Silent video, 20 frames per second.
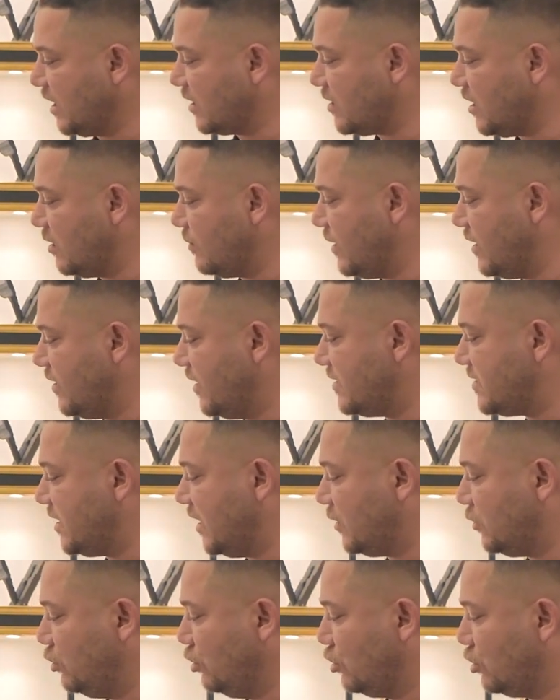I'm
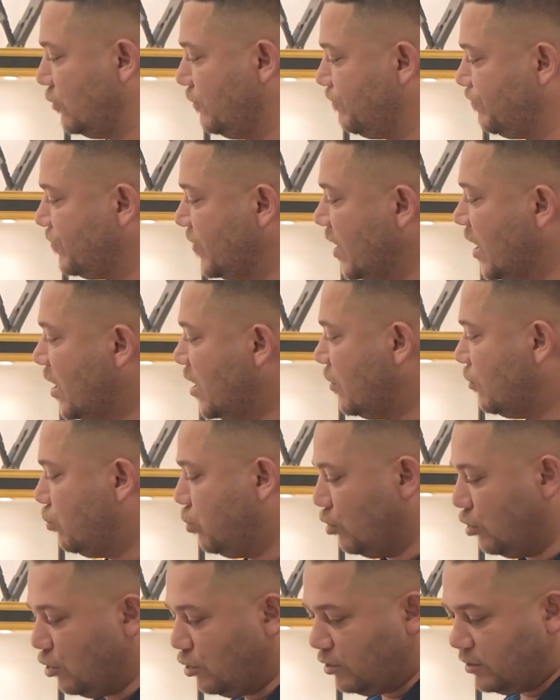resetting my device again.
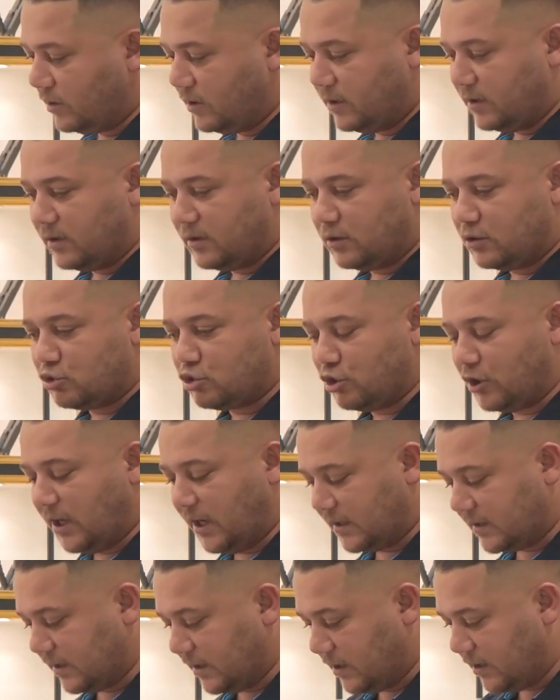It
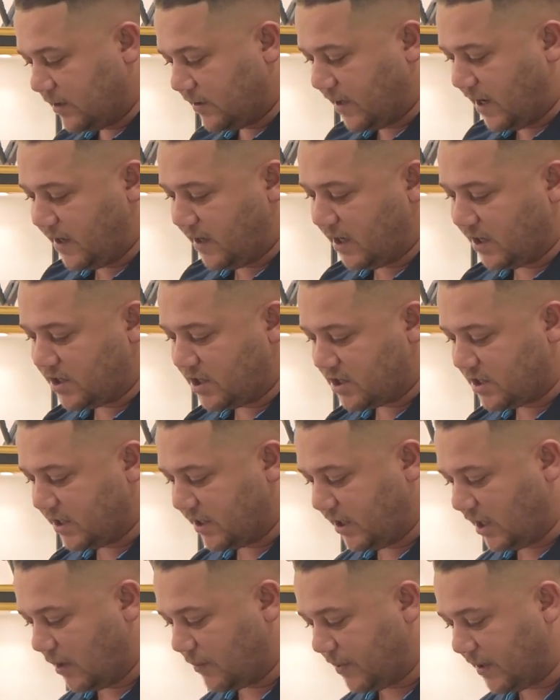continuously transitions
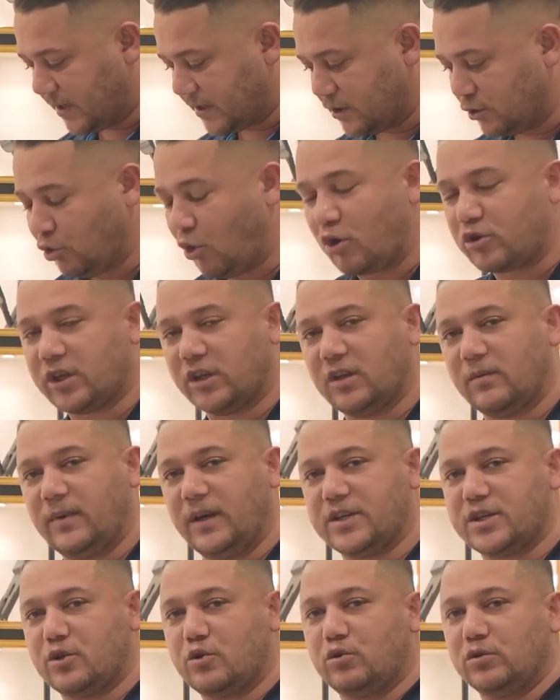between colors.
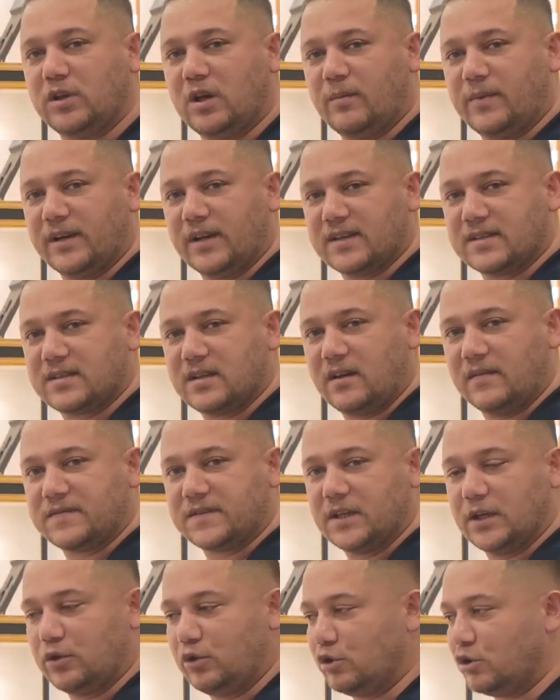I recommend
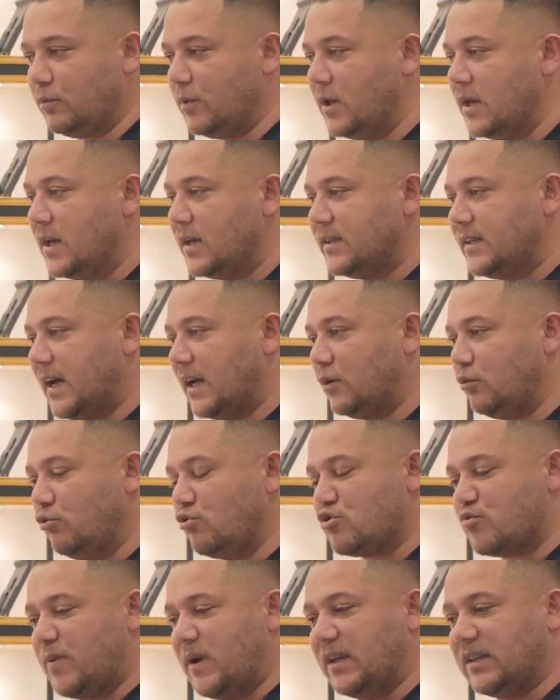using it for
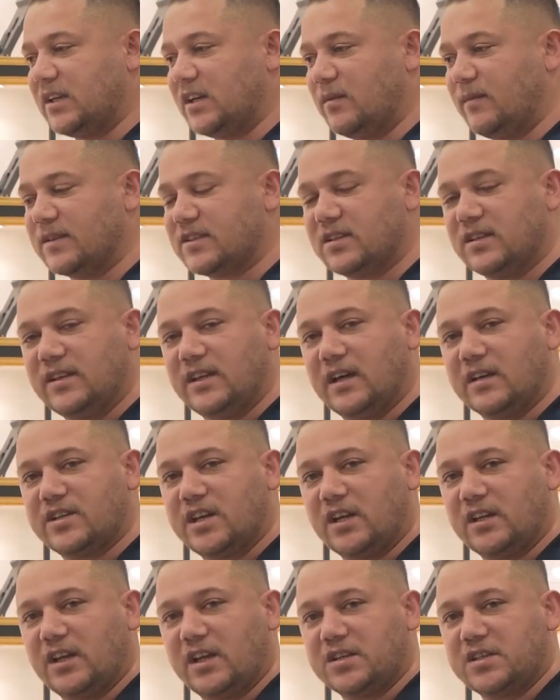pinpointing. Let's say you've
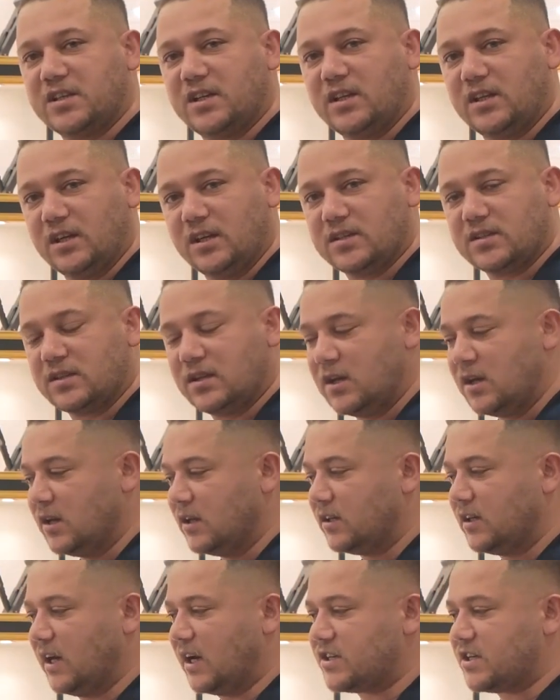performed the 3D
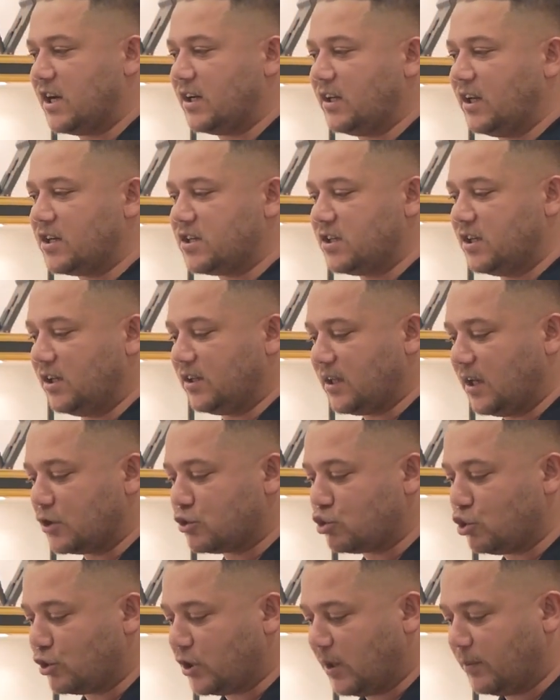scan after
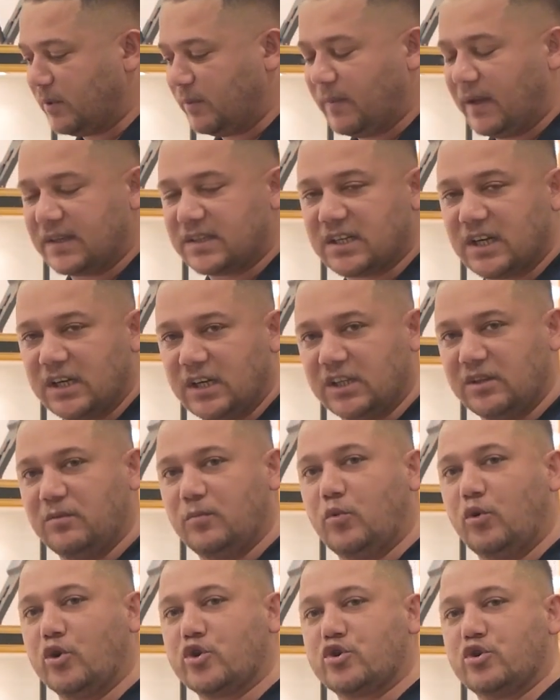you interpreted
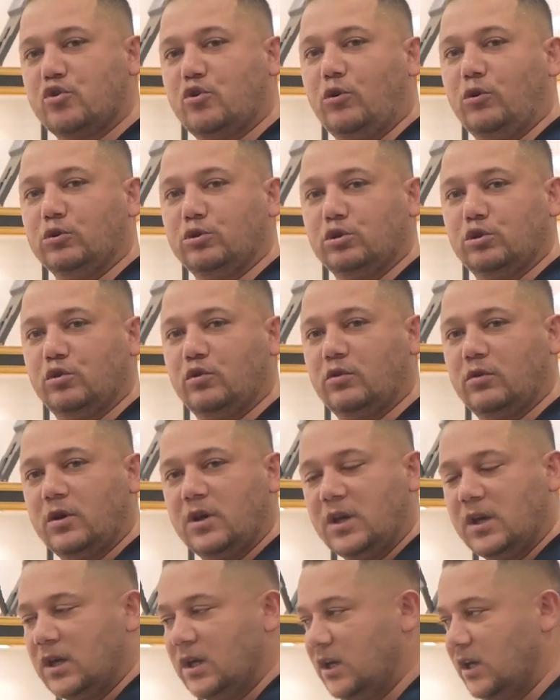and learned whether it was a
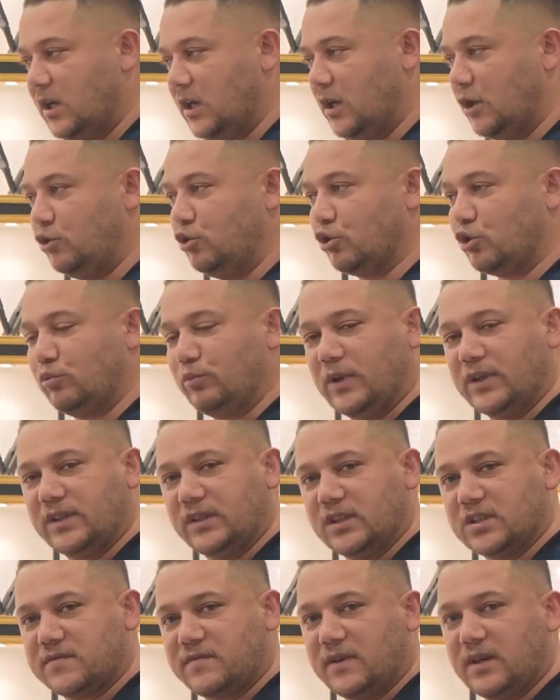metal or a
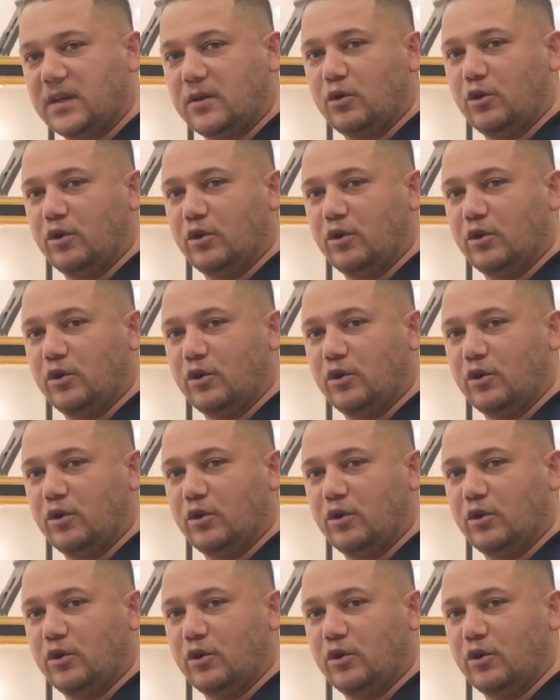cavity.